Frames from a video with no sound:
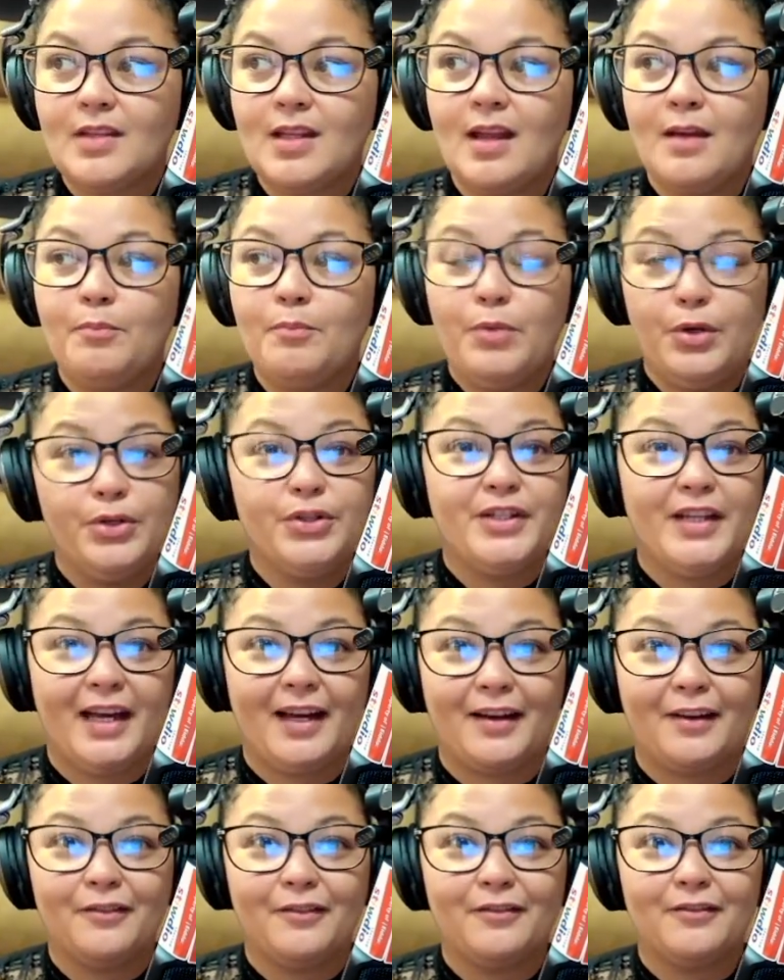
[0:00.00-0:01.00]

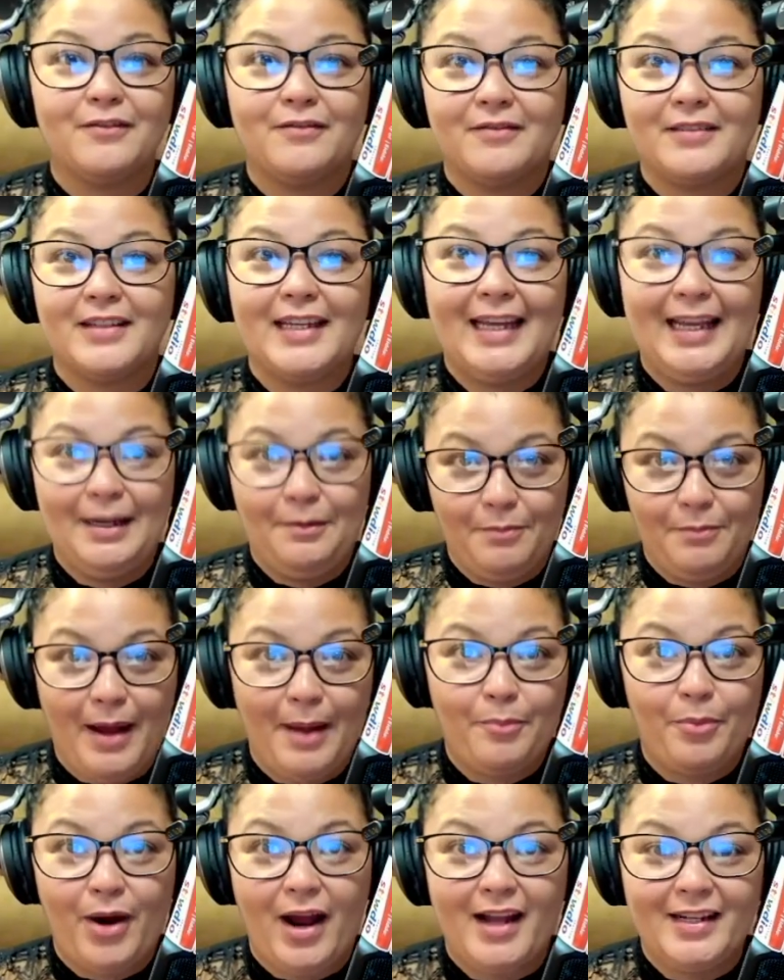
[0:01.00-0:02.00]
music in my
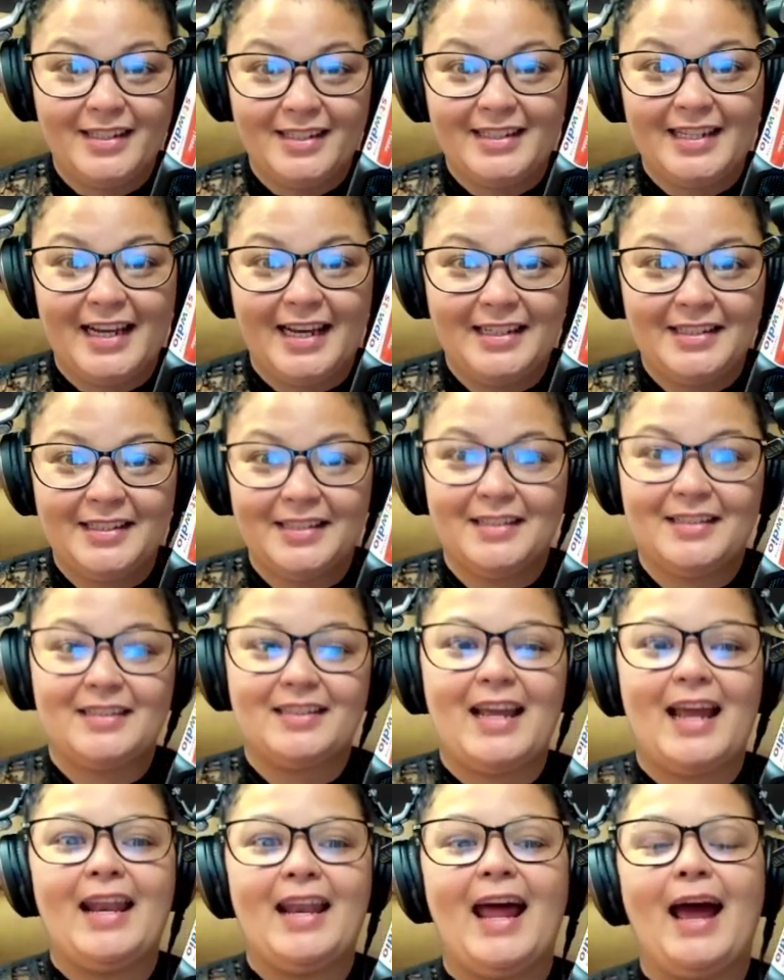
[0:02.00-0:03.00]
brand status.
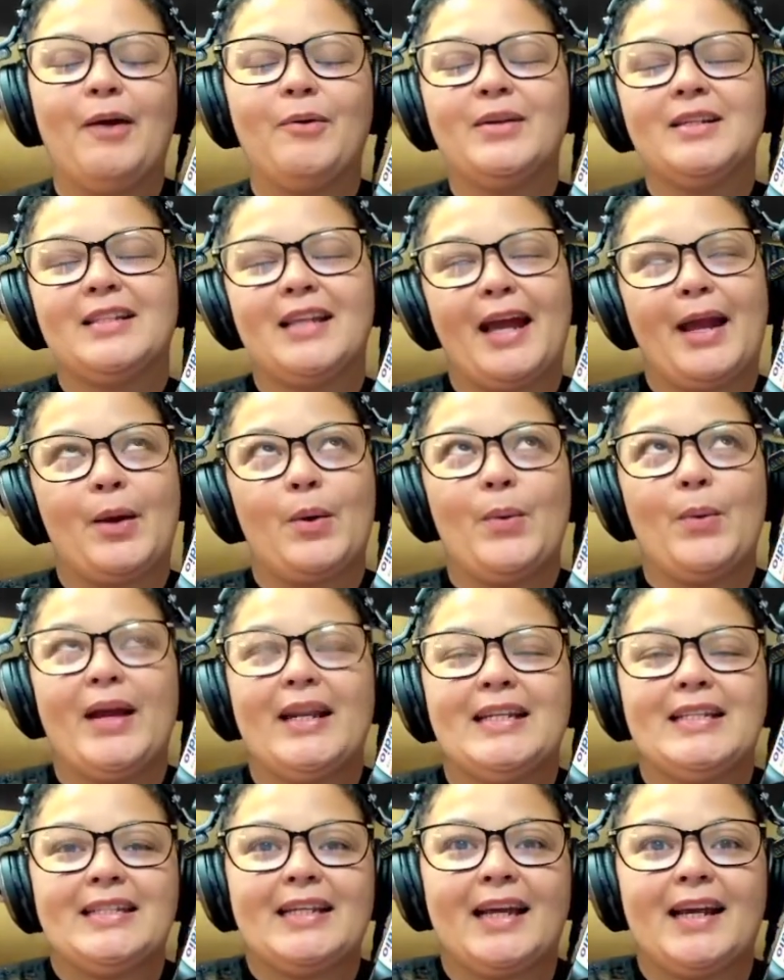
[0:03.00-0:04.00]
And I was like, wait
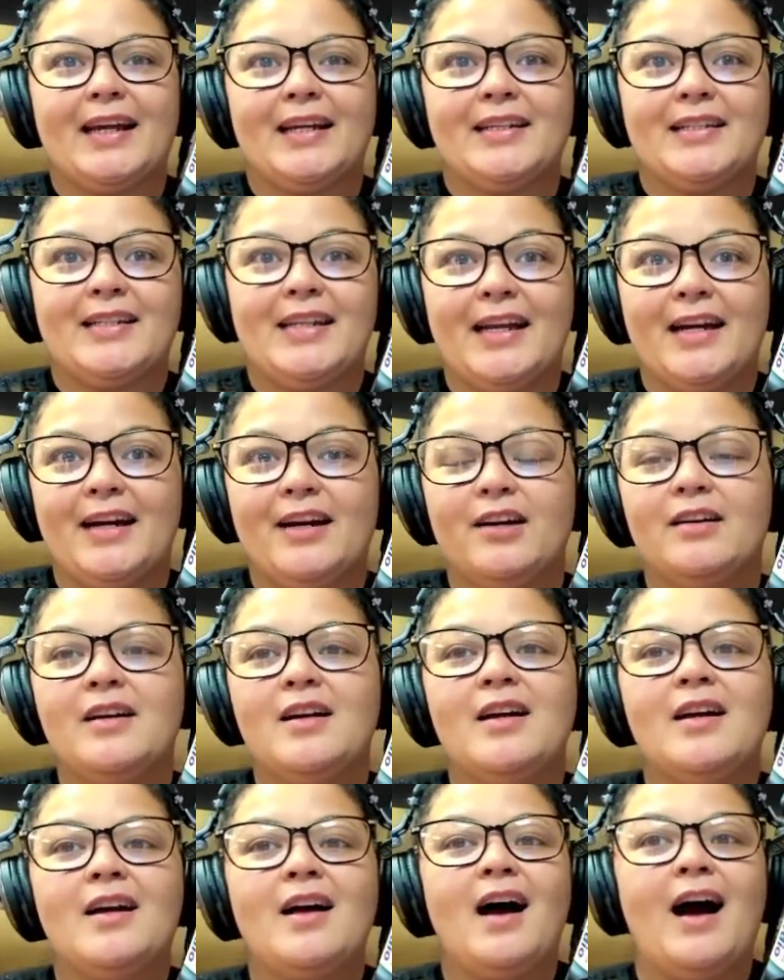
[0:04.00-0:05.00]
a second here,
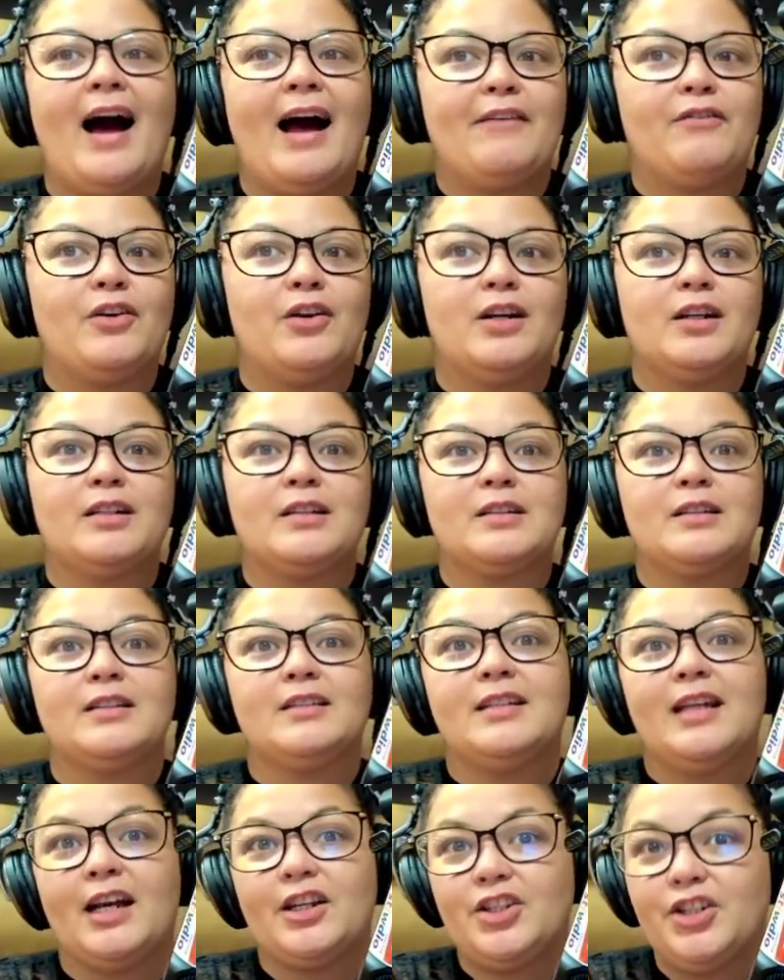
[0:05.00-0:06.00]
I've got
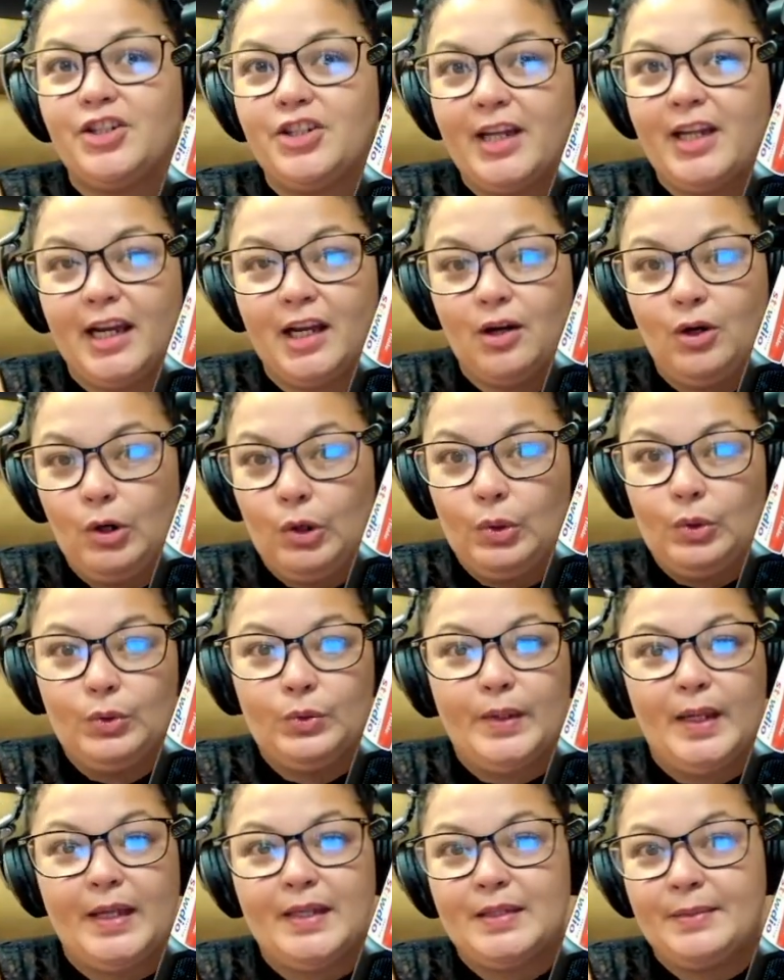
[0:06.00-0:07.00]
Tasha J.
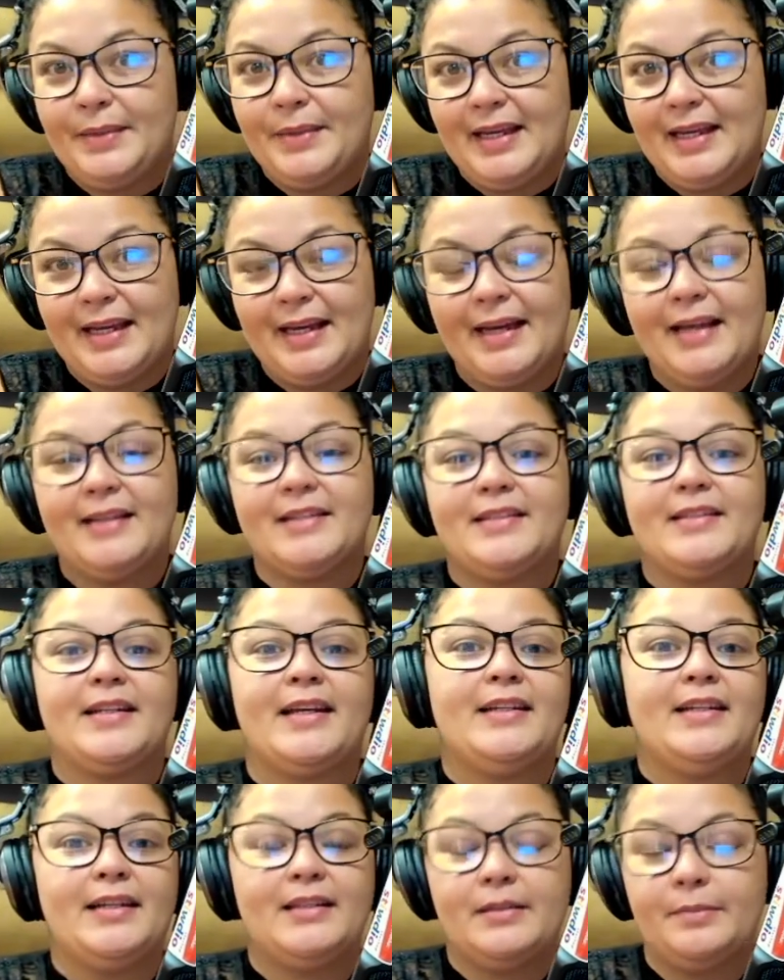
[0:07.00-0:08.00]
Cole is me as
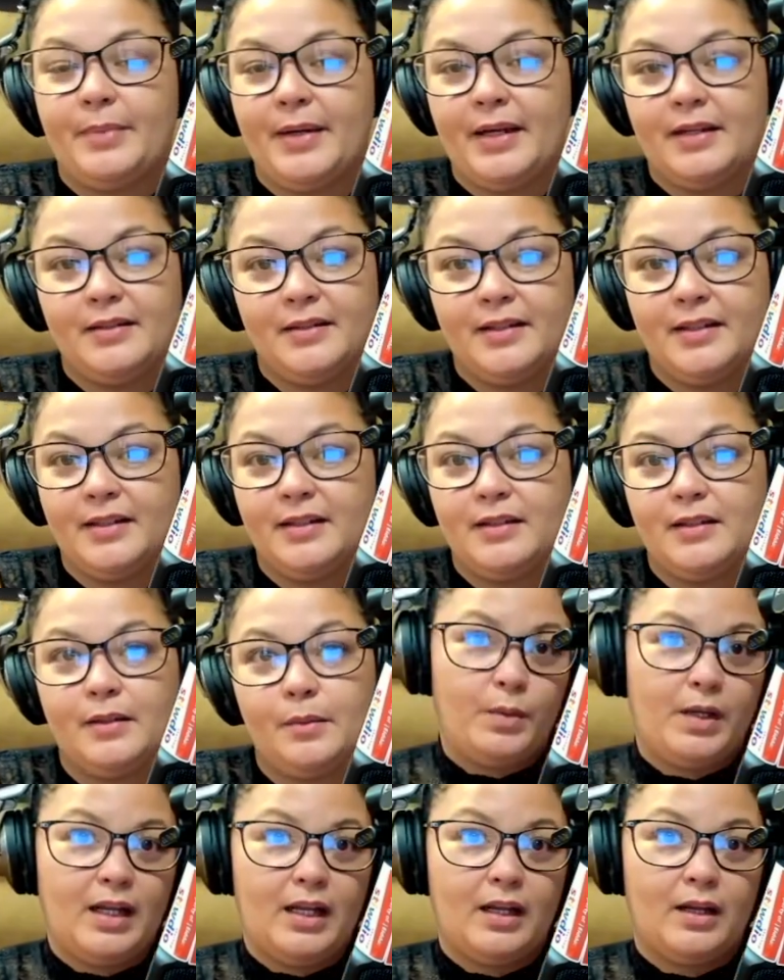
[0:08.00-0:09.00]
an independent
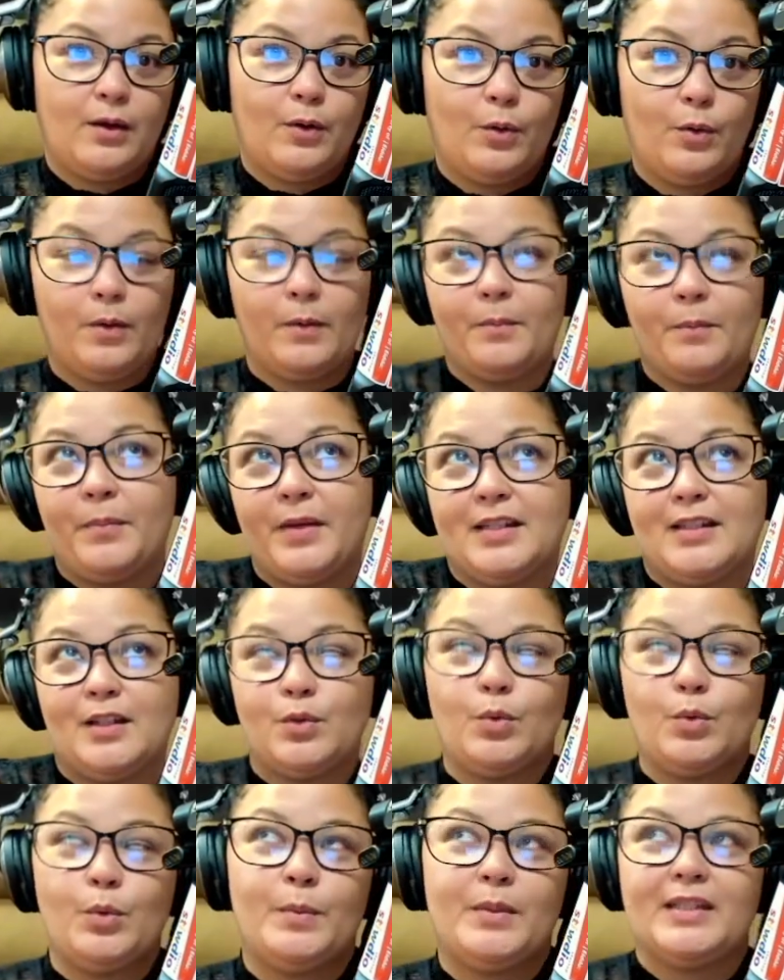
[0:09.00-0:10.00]

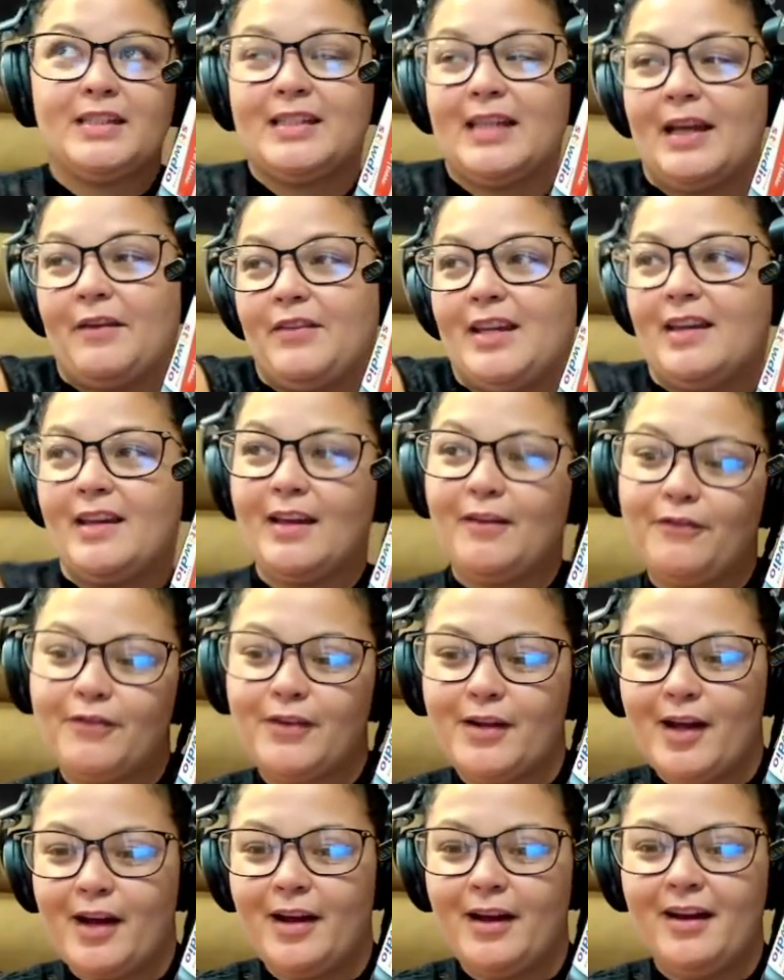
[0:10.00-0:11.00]
businesswoman, Savvy
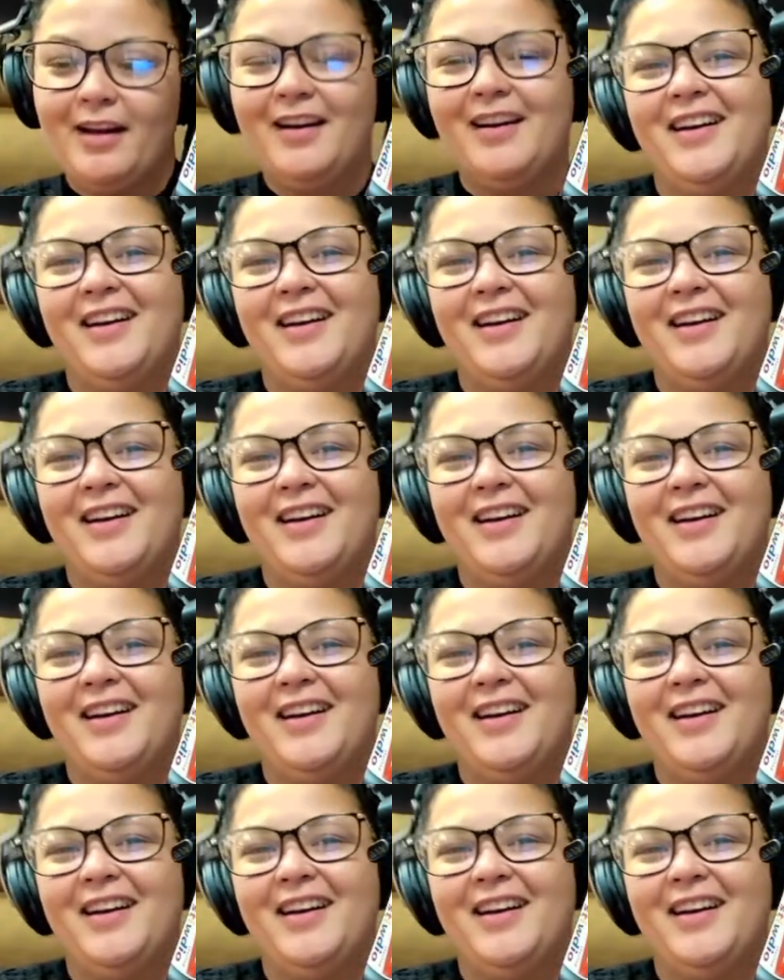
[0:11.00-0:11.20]
Kifner.